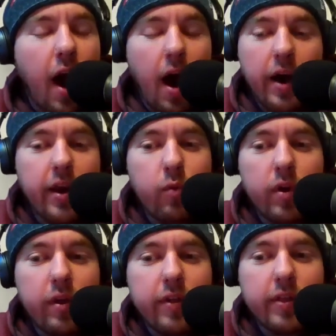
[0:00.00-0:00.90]
I didn't
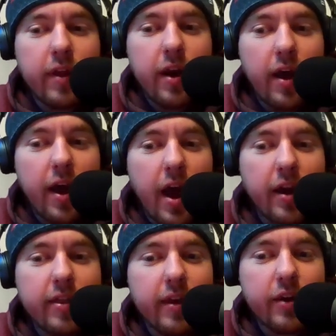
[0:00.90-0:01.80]
really think that
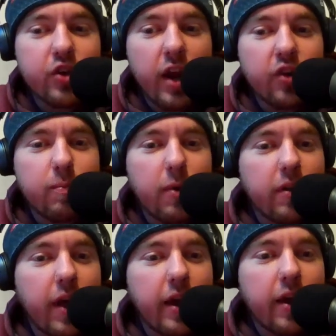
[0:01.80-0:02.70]
anything had changed.
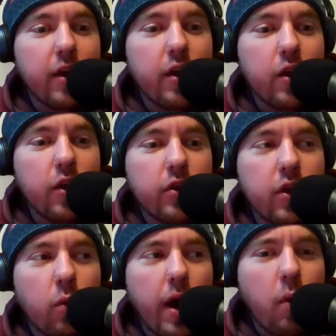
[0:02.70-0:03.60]
But like
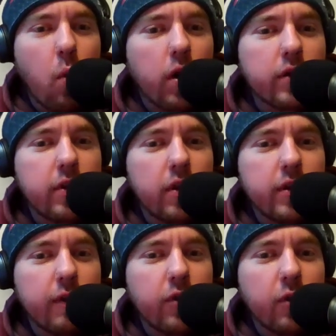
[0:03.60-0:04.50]
the way I walk is a
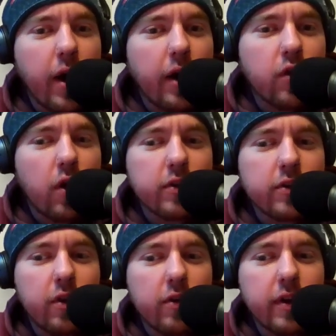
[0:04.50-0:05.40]
little different, the way I talk
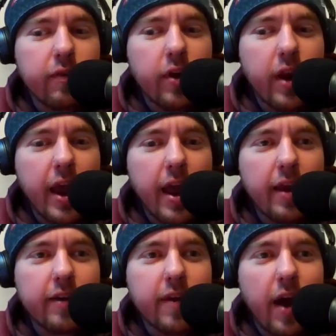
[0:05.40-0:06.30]
is a little different.
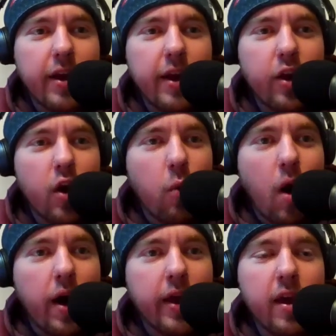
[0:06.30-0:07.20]
And I didn't know
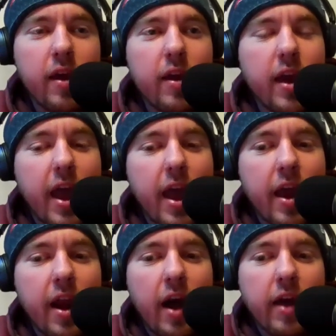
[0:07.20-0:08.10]
why.
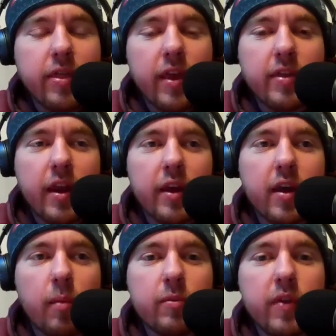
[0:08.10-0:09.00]
And I think that
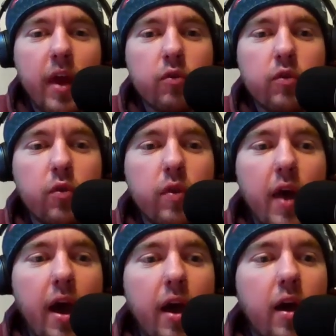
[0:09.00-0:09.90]
it comes down to
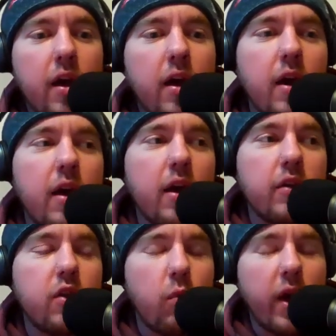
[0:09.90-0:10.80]
that
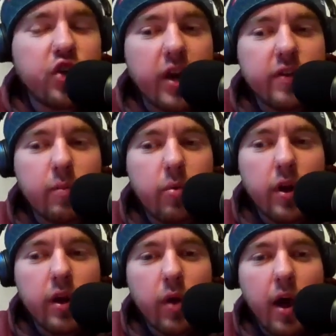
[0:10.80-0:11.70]
the way Chase had put it,